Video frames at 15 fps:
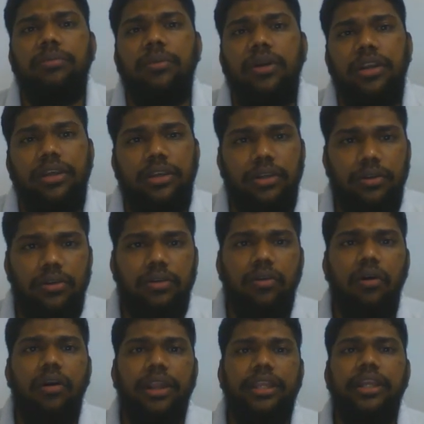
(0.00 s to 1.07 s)
molecule
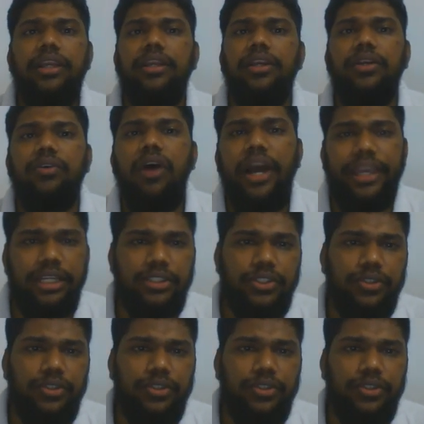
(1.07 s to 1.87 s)
coordinated to iron.